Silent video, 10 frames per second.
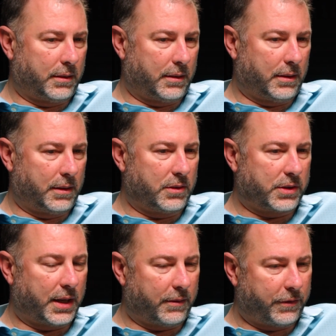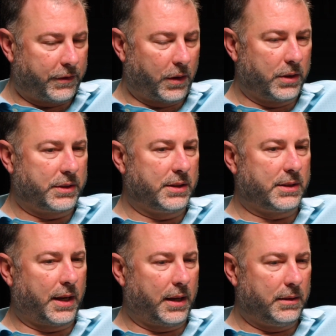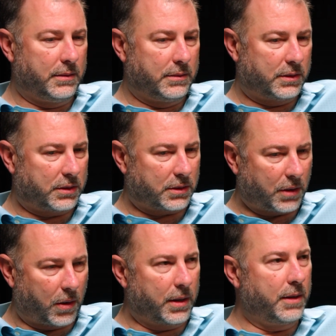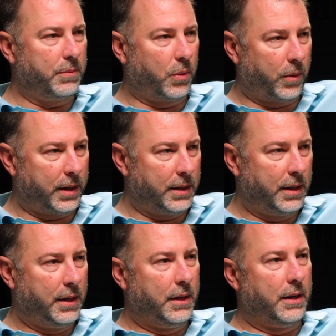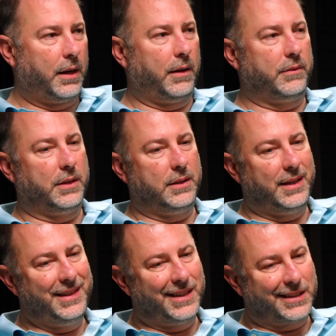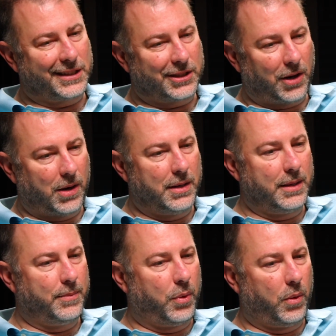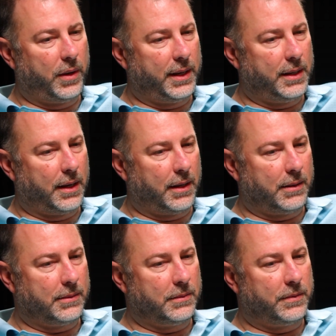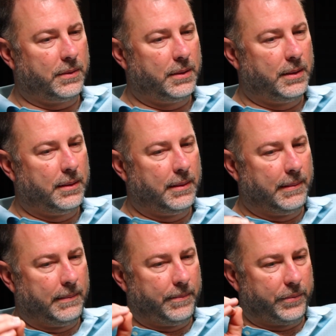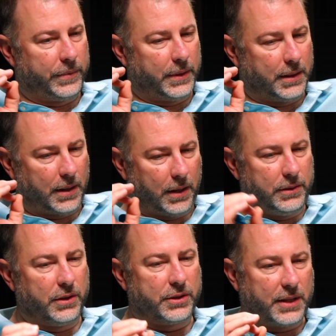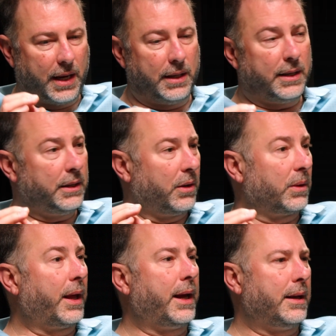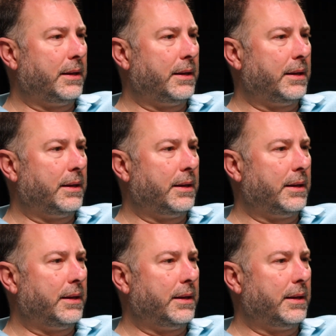understand first is that starting point. You need the starting point of understanding your land.